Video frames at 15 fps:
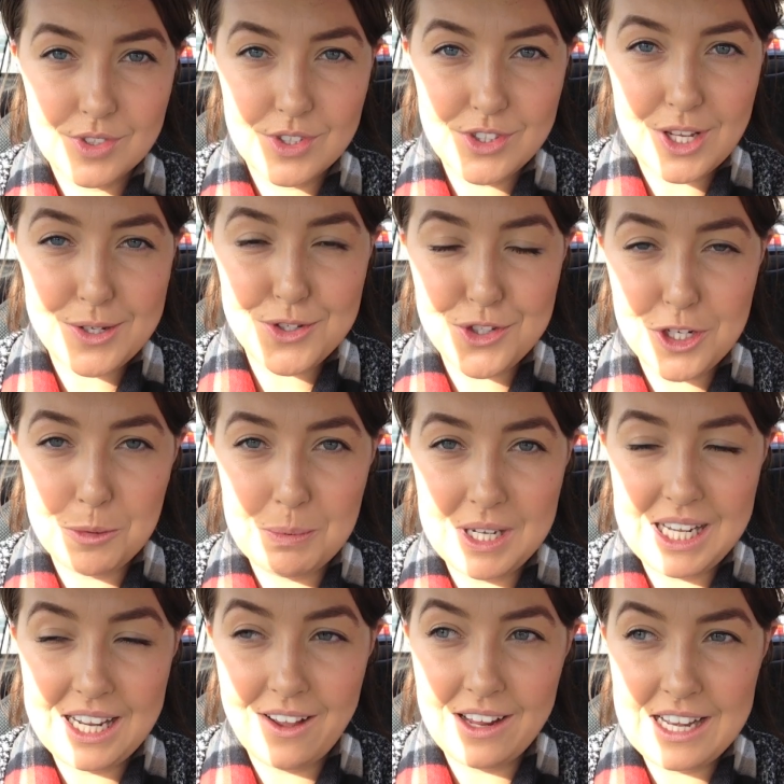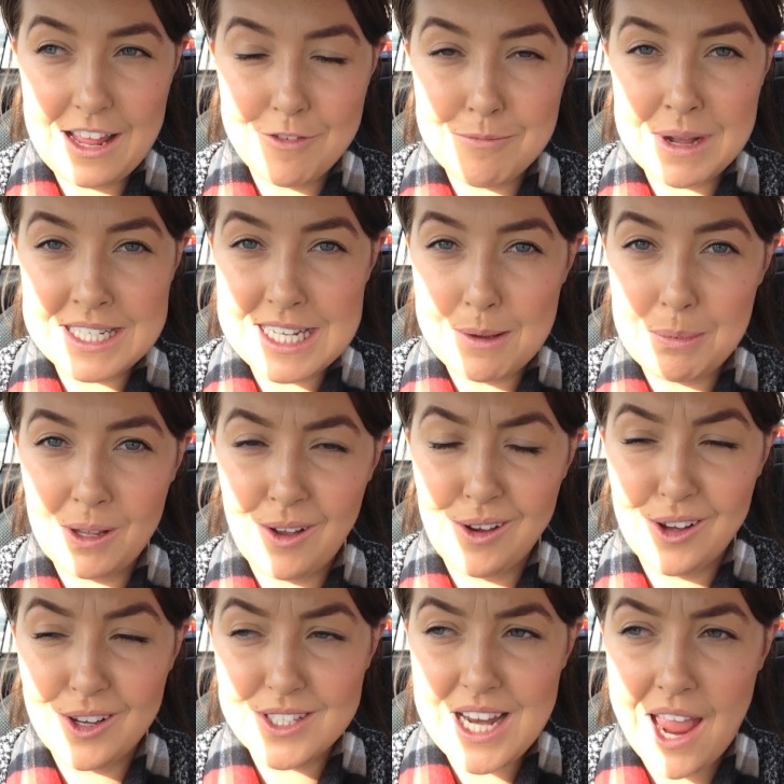So stupidly, I left my debit
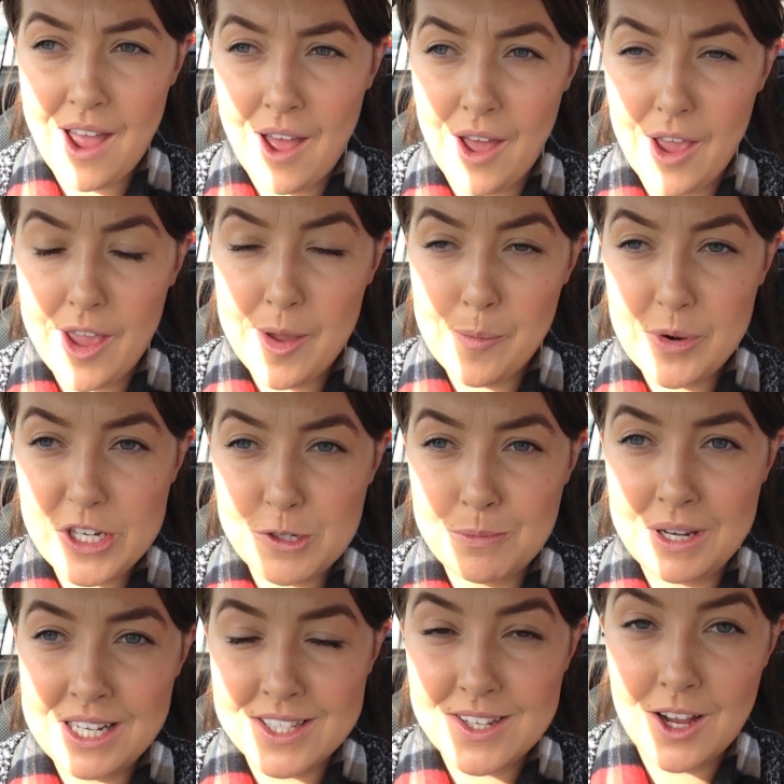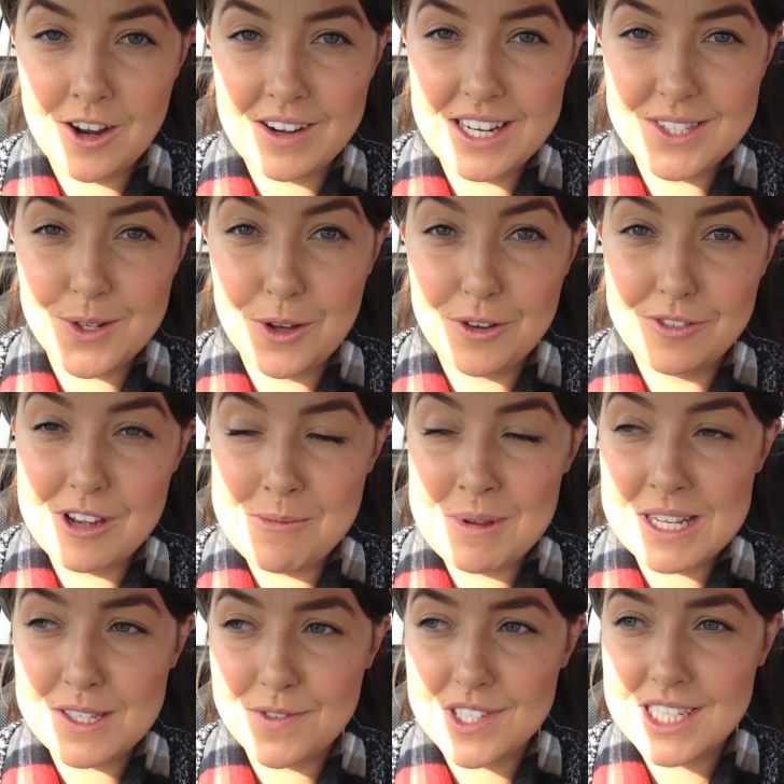card at home, which means Zara is off
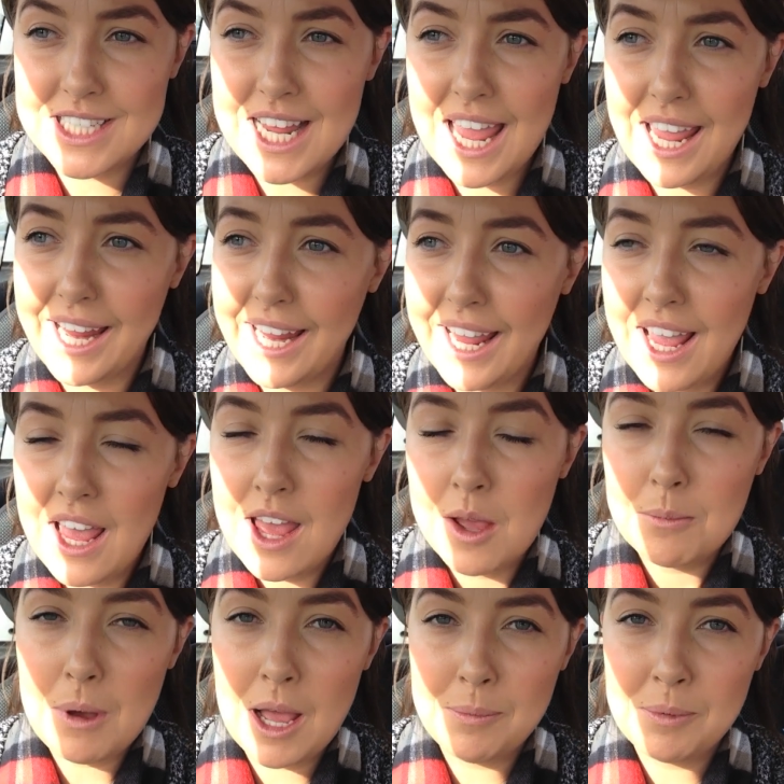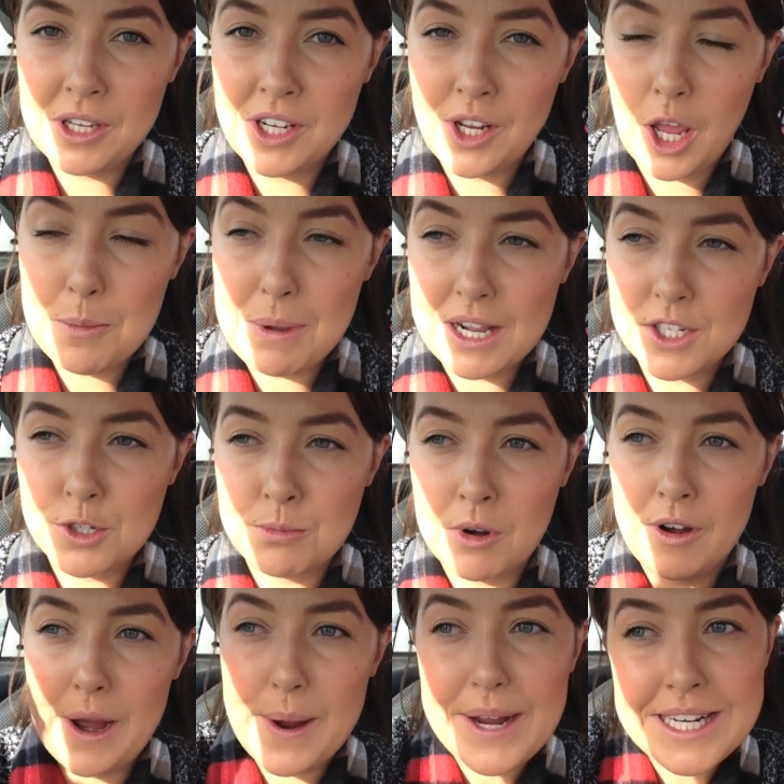limits for today, but I'm going to go back
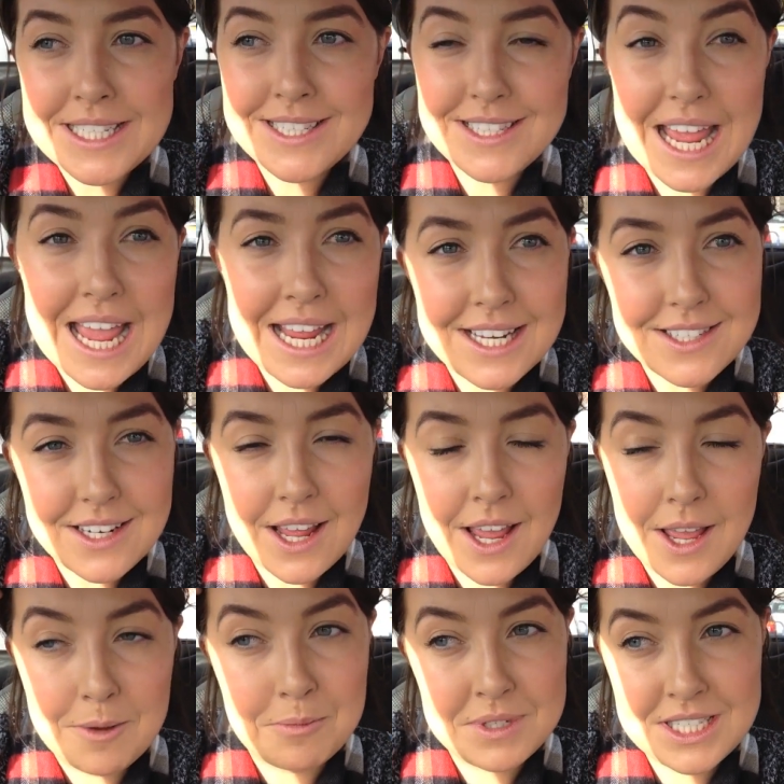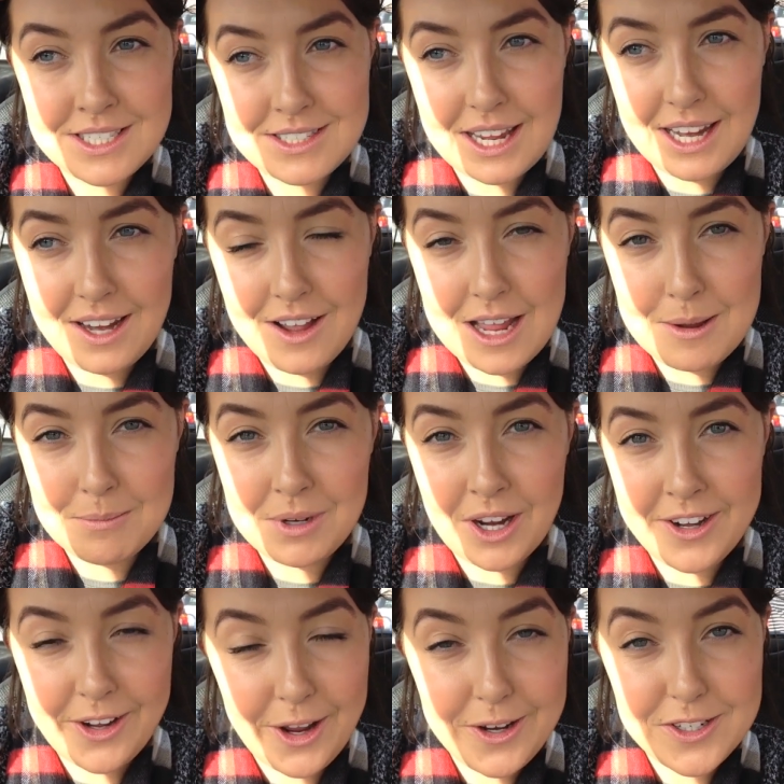tomorrow instead. Today I'm
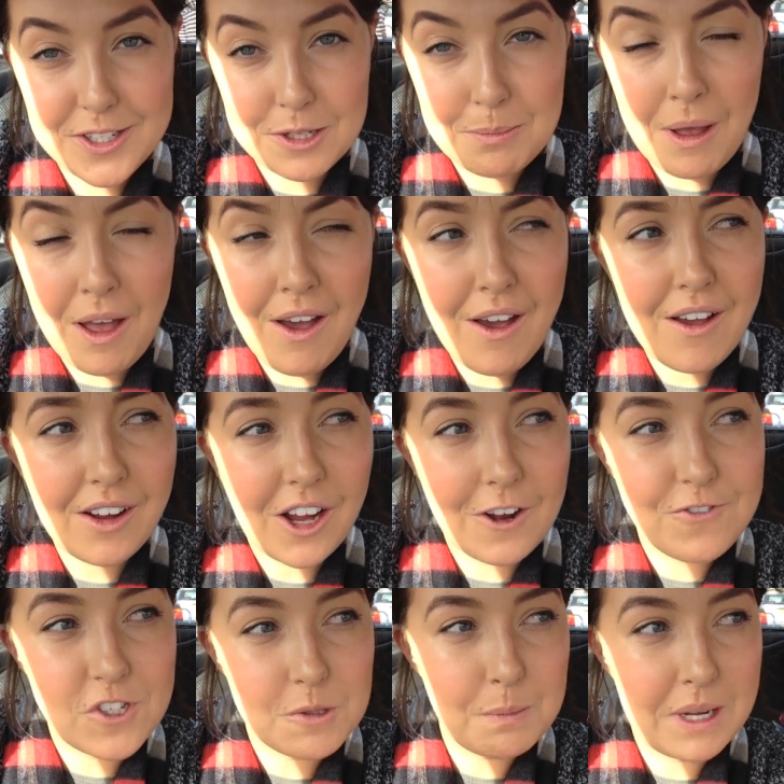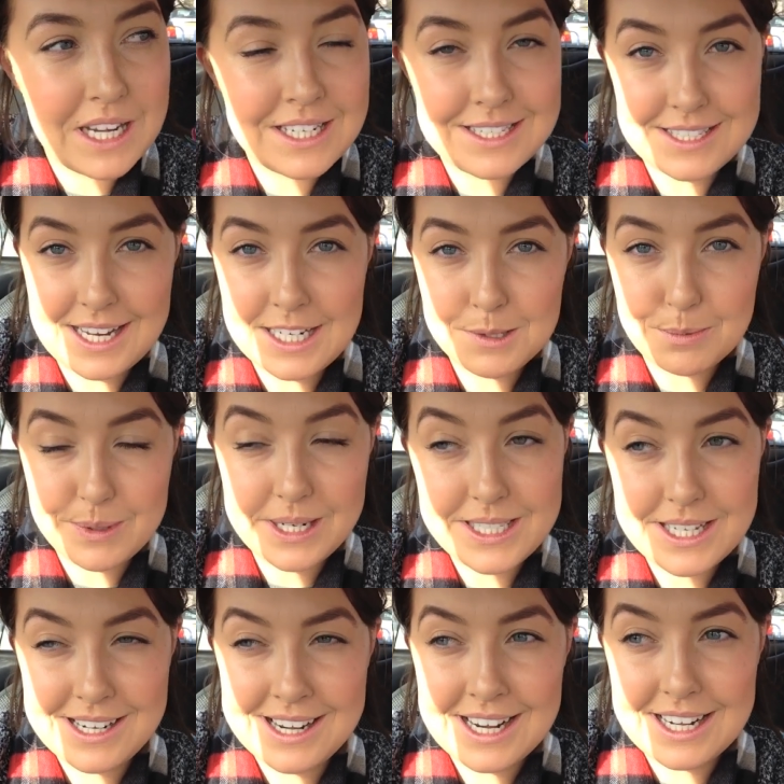going to go to the park. I've just been into
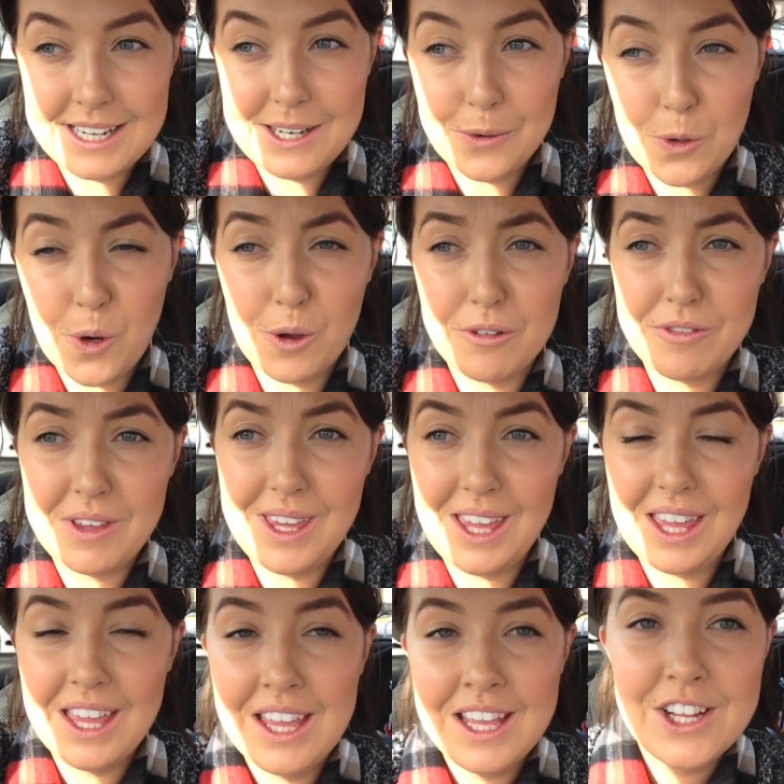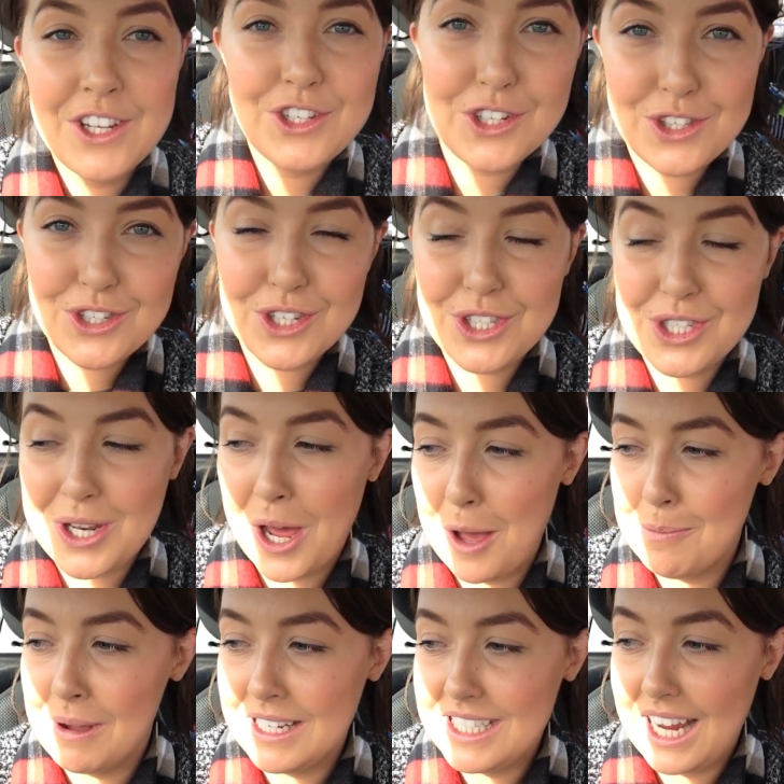Sainsbury's and had a little coffee just to
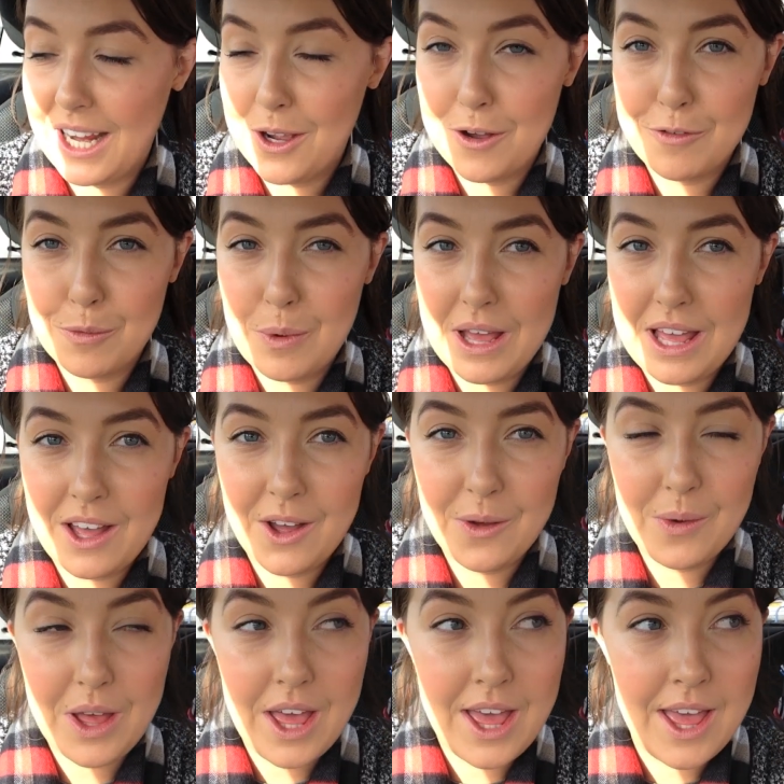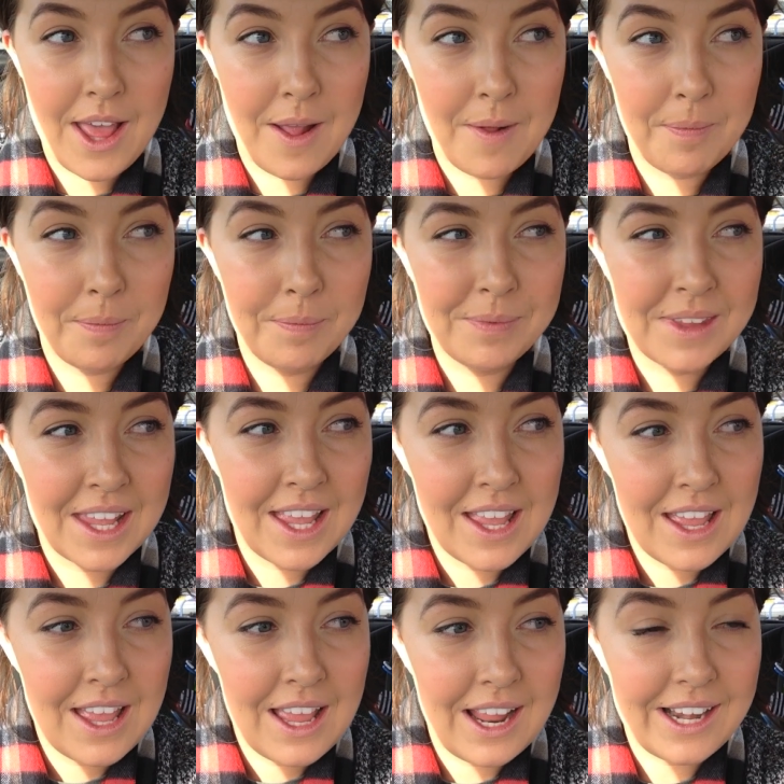start my day off well.
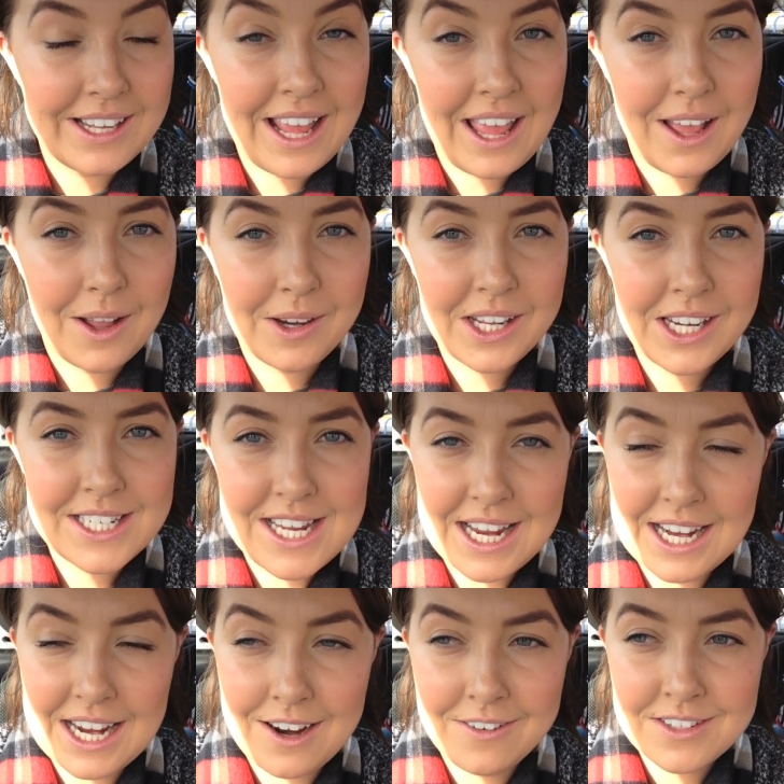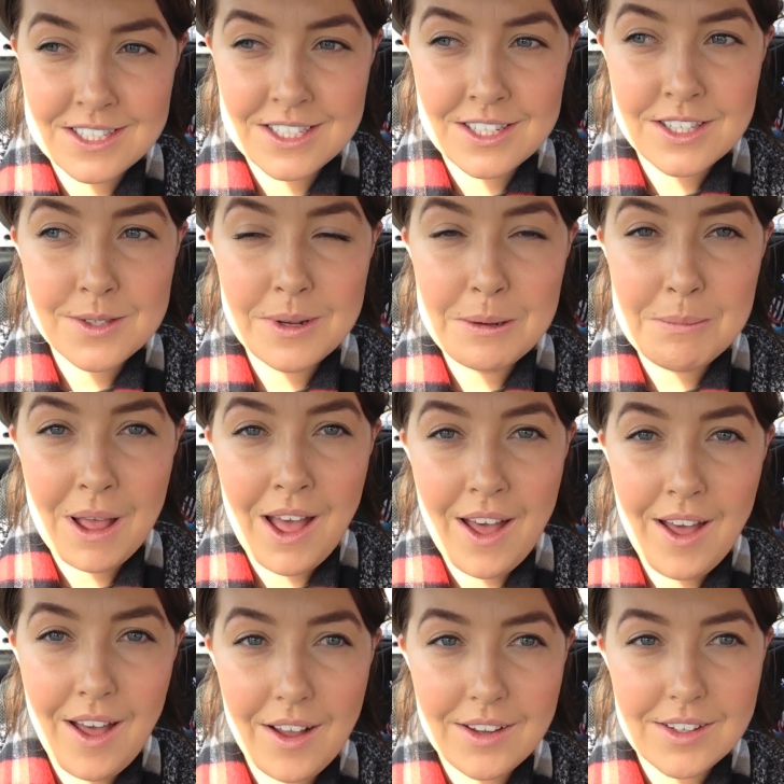And yeah, I'm going to take Harrison to the swing park.